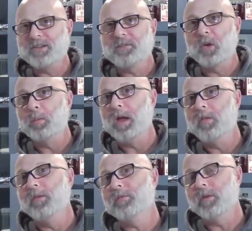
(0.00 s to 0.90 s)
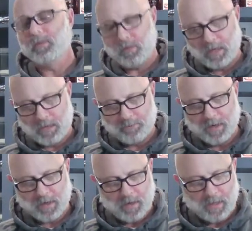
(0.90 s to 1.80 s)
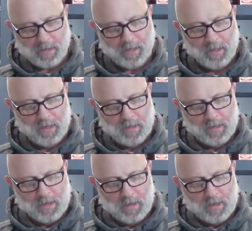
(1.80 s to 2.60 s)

Packaging sold me on this one. Um, not gonna lie.